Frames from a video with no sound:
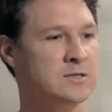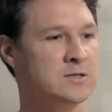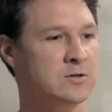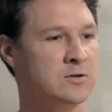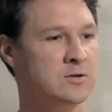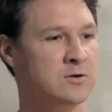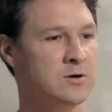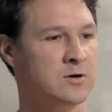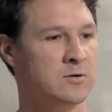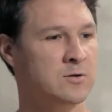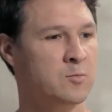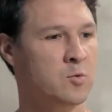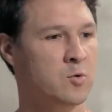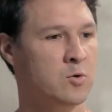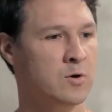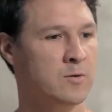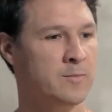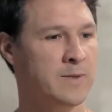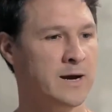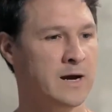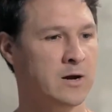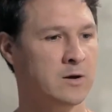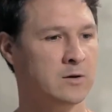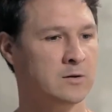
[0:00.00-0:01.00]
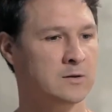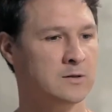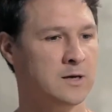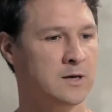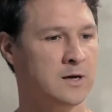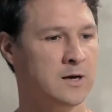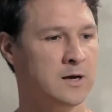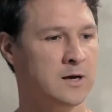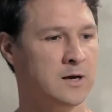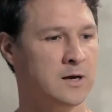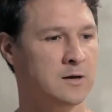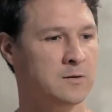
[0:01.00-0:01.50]
to learn more about
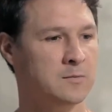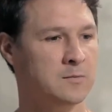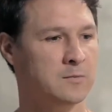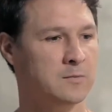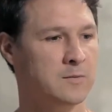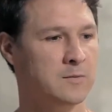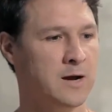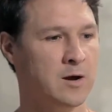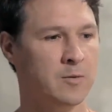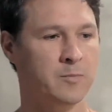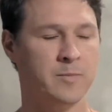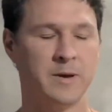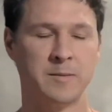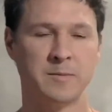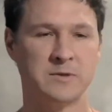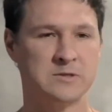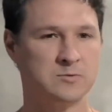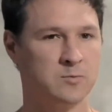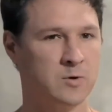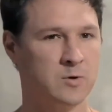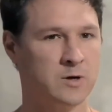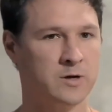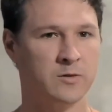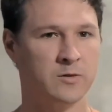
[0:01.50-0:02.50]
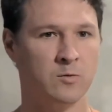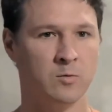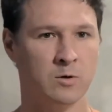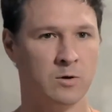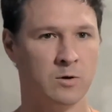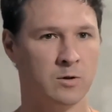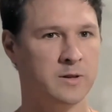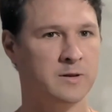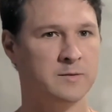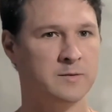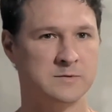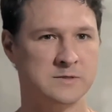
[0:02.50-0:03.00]
how payments work in the
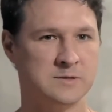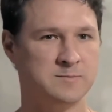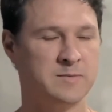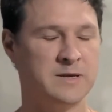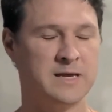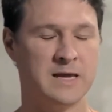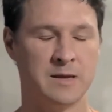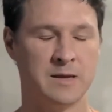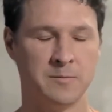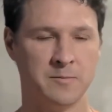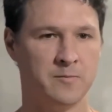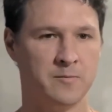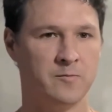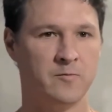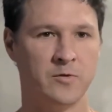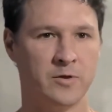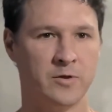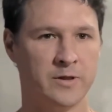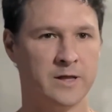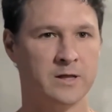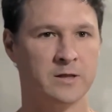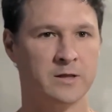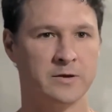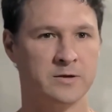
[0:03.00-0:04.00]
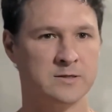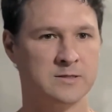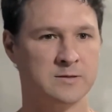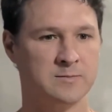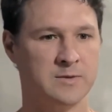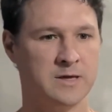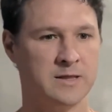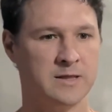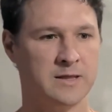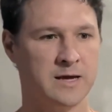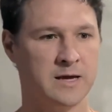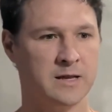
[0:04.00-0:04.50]
world, it just became really clear to
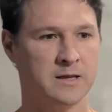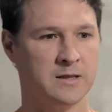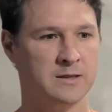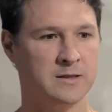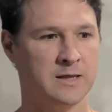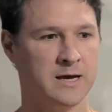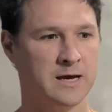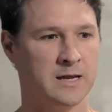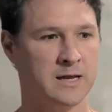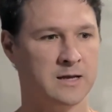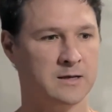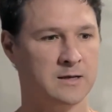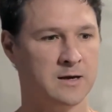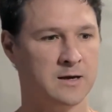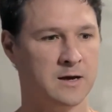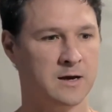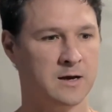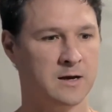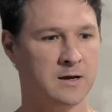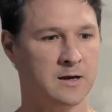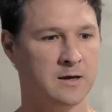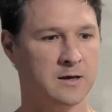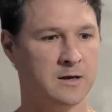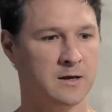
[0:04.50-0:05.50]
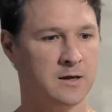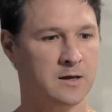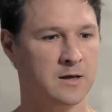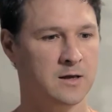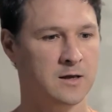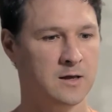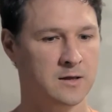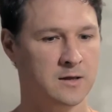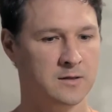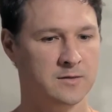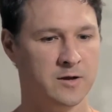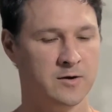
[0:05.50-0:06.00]
me that
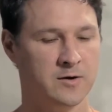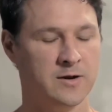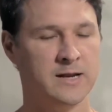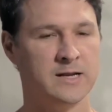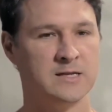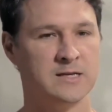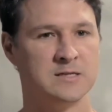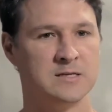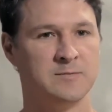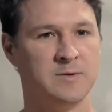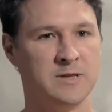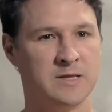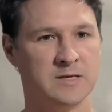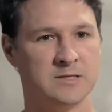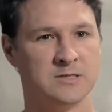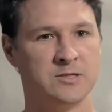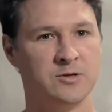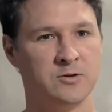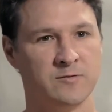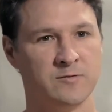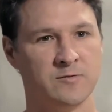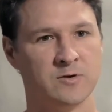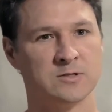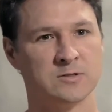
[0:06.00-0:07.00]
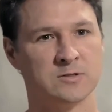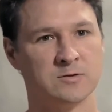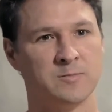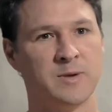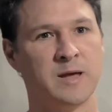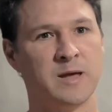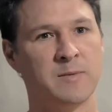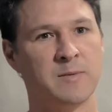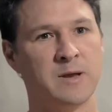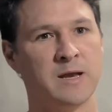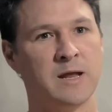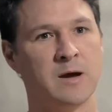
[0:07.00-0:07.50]
there needed to be this universal
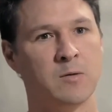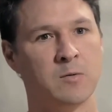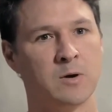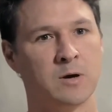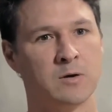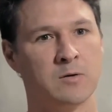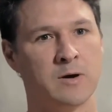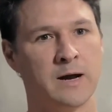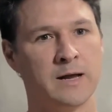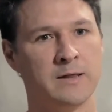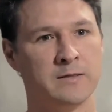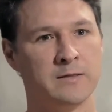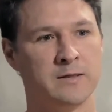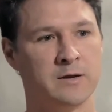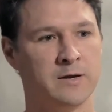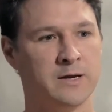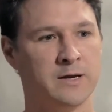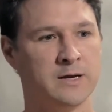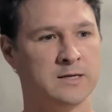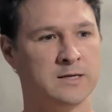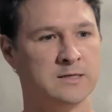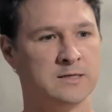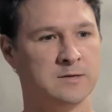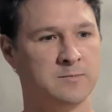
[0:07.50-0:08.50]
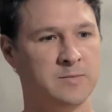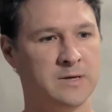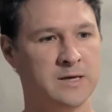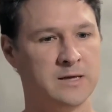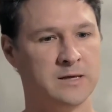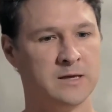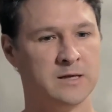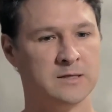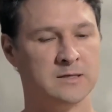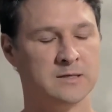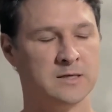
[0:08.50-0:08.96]
payment network, right? There needed to be